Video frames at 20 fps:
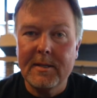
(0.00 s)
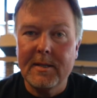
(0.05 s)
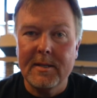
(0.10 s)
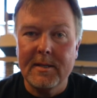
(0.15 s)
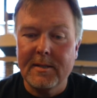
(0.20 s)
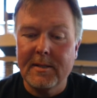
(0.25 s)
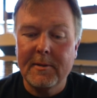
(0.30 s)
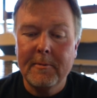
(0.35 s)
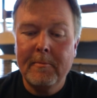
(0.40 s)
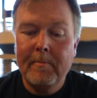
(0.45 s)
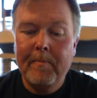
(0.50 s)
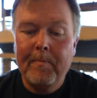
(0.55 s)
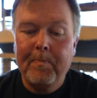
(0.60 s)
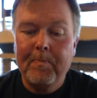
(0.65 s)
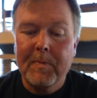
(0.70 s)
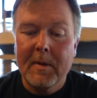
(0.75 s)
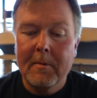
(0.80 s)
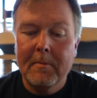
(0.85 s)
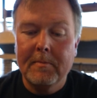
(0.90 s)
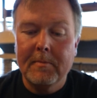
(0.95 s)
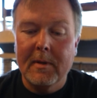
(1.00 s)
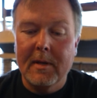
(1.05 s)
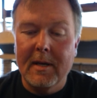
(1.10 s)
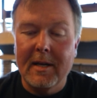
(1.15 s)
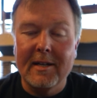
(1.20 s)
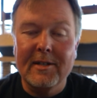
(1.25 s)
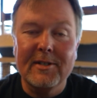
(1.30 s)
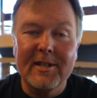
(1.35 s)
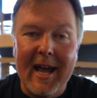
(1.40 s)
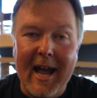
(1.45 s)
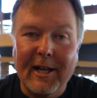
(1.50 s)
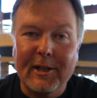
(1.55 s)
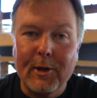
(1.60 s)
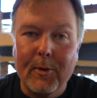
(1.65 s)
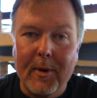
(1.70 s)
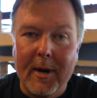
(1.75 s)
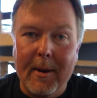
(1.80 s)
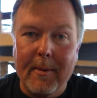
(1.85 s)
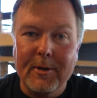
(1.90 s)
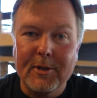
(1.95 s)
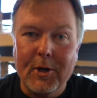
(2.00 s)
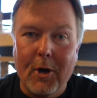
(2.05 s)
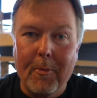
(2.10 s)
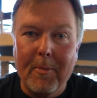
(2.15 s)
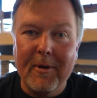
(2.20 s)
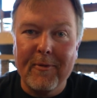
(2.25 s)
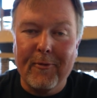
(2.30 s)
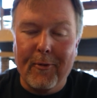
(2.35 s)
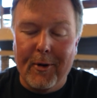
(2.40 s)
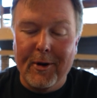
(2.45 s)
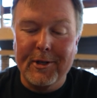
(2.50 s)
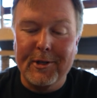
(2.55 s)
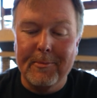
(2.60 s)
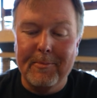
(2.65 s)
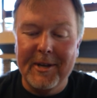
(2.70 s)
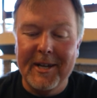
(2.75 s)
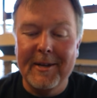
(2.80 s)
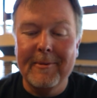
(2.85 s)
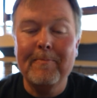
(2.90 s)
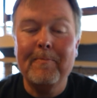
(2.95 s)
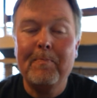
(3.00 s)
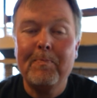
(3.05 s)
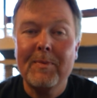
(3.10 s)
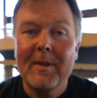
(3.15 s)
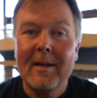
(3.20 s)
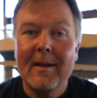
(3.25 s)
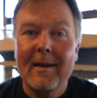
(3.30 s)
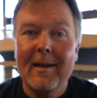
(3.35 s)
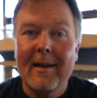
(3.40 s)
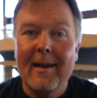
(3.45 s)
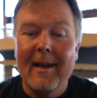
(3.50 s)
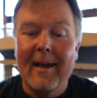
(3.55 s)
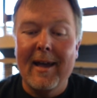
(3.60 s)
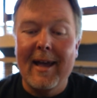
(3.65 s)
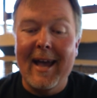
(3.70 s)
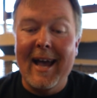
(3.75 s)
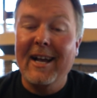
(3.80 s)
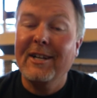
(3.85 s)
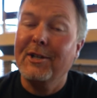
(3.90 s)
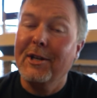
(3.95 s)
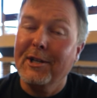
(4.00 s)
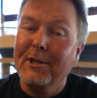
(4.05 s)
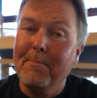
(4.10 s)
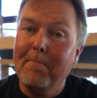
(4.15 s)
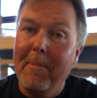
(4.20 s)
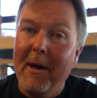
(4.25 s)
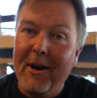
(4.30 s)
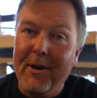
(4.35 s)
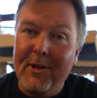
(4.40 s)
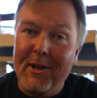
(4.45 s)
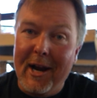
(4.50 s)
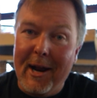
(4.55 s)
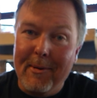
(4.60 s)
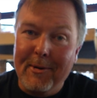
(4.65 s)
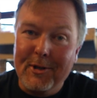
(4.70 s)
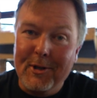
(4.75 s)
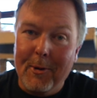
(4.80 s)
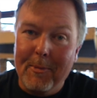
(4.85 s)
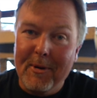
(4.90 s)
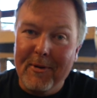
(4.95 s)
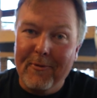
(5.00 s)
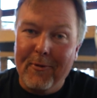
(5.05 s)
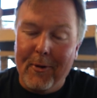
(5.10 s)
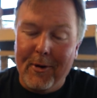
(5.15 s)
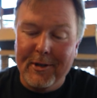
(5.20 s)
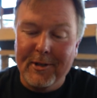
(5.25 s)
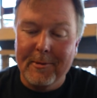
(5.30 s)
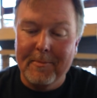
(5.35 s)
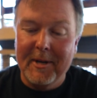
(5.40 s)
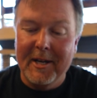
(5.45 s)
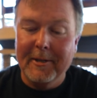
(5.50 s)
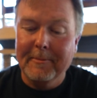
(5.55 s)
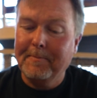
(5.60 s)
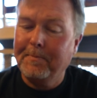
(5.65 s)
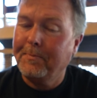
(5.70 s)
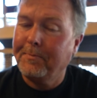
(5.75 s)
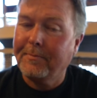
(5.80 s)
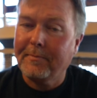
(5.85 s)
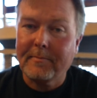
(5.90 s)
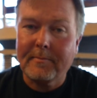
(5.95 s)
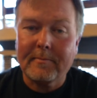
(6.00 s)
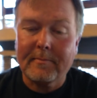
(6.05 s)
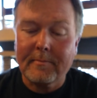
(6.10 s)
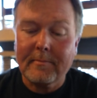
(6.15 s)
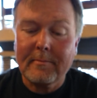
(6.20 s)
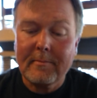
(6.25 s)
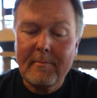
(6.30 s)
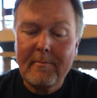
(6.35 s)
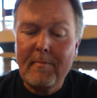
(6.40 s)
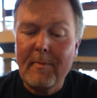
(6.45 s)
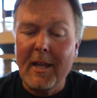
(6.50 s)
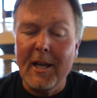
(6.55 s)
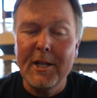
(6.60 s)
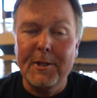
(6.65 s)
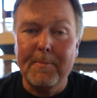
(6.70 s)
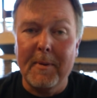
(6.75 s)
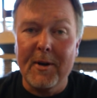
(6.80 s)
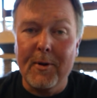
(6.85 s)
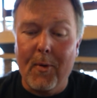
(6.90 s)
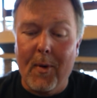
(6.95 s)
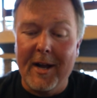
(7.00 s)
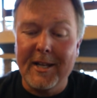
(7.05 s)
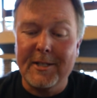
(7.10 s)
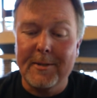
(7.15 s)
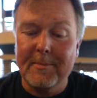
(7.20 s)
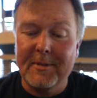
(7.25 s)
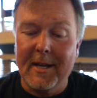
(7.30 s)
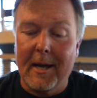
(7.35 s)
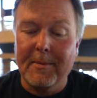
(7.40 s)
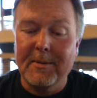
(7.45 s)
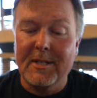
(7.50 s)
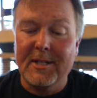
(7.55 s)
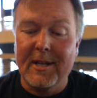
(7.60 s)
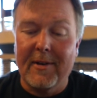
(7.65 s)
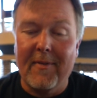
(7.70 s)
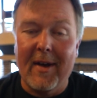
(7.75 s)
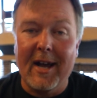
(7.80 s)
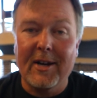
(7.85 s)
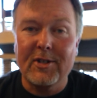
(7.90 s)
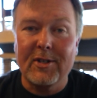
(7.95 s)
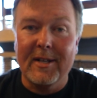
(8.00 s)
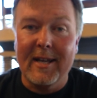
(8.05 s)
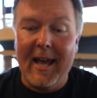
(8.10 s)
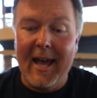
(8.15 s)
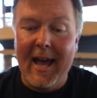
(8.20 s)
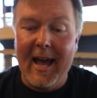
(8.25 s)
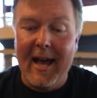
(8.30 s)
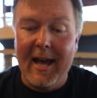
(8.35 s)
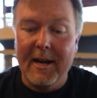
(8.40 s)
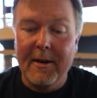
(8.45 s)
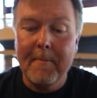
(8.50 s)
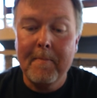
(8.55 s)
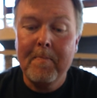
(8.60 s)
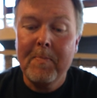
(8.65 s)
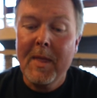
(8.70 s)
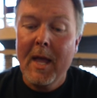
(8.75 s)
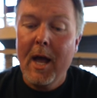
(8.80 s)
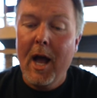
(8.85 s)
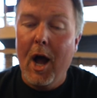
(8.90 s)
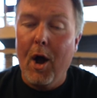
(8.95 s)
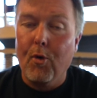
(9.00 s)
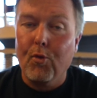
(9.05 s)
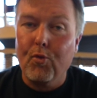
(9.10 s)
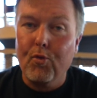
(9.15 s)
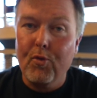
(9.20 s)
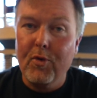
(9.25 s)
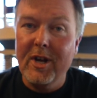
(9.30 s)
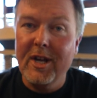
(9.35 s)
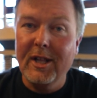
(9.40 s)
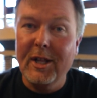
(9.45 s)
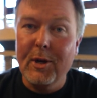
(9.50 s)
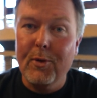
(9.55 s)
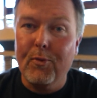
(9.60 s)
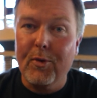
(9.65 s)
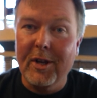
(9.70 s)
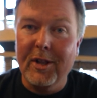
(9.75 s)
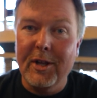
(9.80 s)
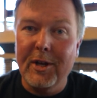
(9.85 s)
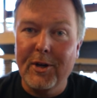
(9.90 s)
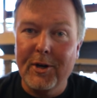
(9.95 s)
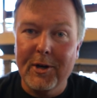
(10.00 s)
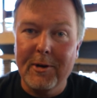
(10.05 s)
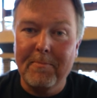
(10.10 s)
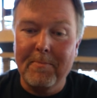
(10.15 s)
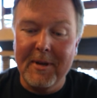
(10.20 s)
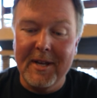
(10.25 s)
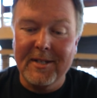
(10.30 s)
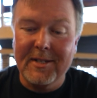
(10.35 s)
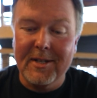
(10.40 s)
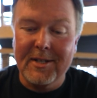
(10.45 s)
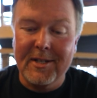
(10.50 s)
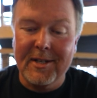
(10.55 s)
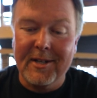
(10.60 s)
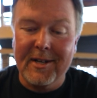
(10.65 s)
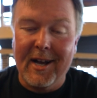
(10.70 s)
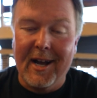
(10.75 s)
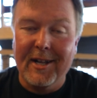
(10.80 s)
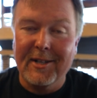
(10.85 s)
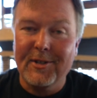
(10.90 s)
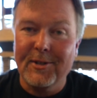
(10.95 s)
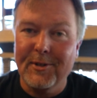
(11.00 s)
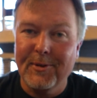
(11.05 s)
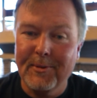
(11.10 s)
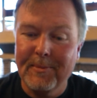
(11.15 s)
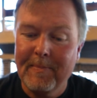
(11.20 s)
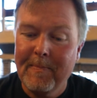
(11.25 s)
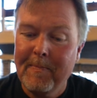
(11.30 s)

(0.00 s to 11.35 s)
is exactly what I was hoping for it to be. Actually, it's better than I was hoping for it to be. It's been quite some time since I've actually had a really, really good piece of tonkatsu.